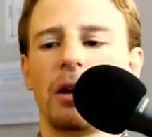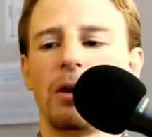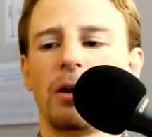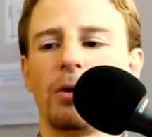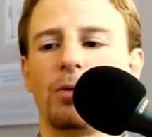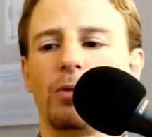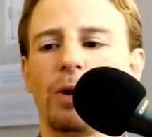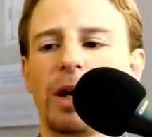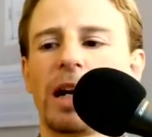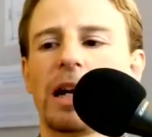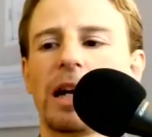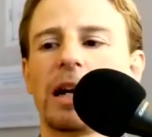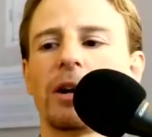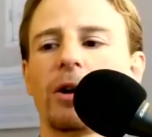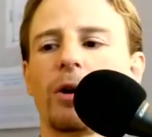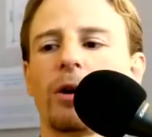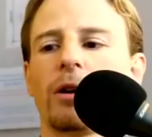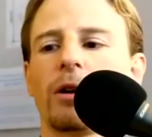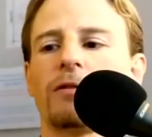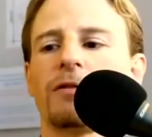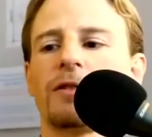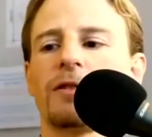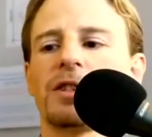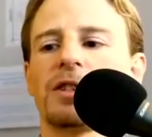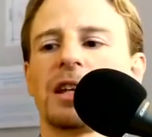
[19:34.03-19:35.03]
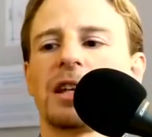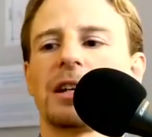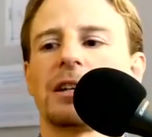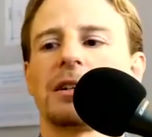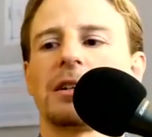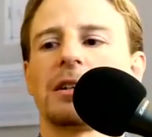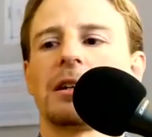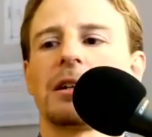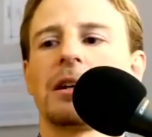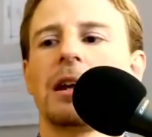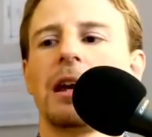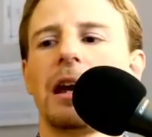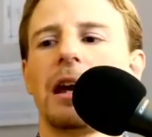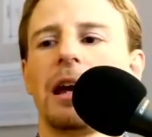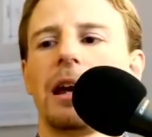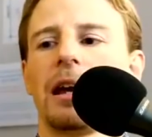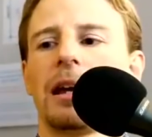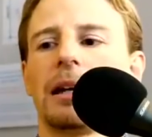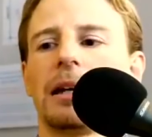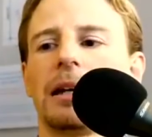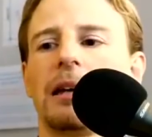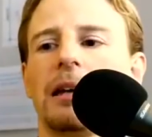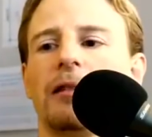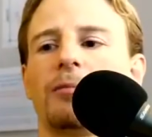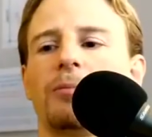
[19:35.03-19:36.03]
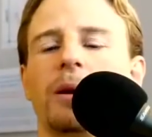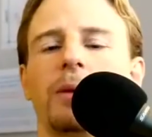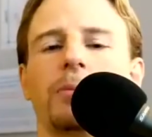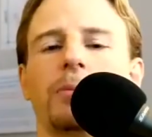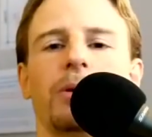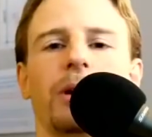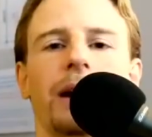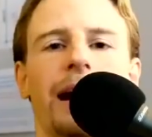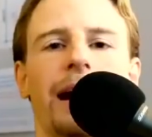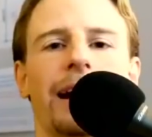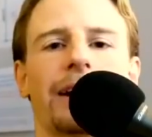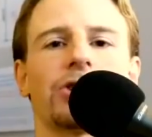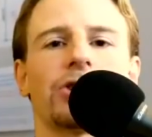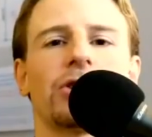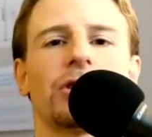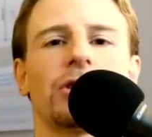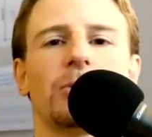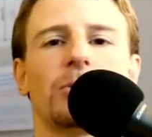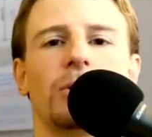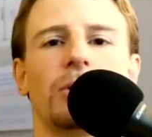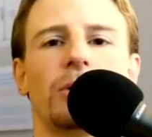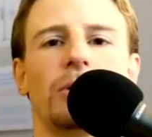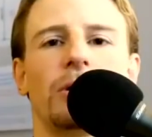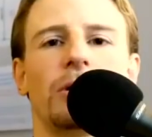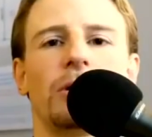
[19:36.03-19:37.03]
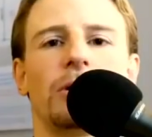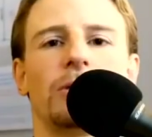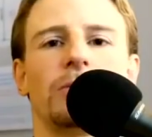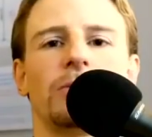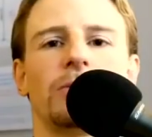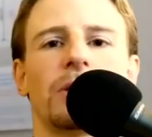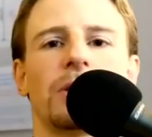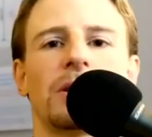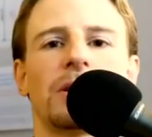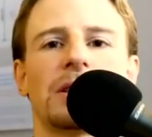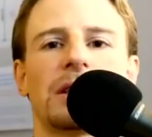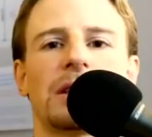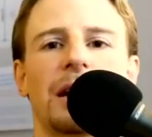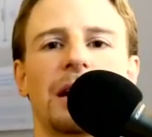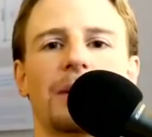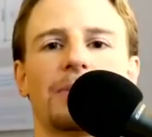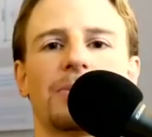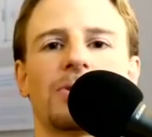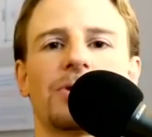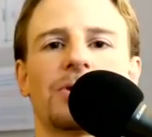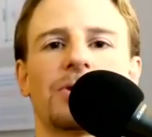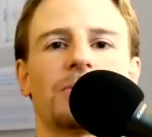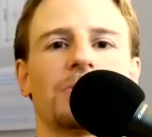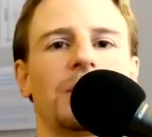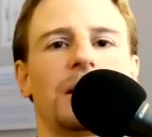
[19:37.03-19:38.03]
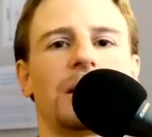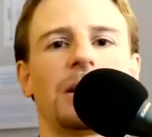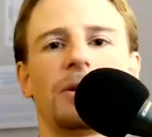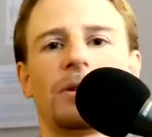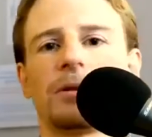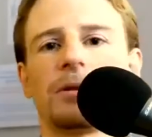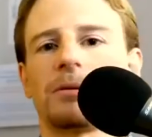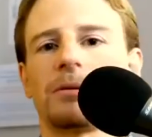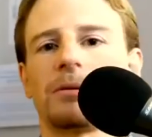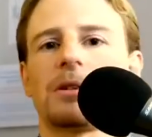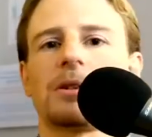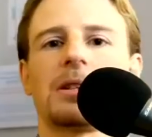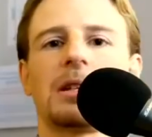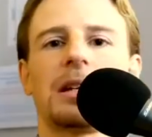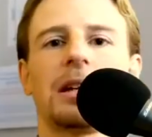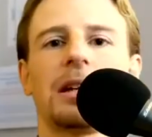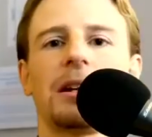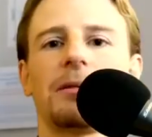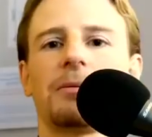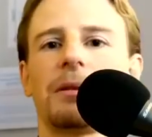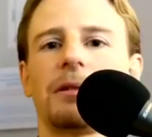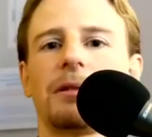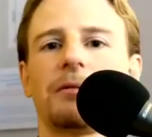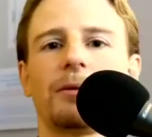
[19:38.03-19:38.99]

really all of a sudden give people actionable steps, you know, see if,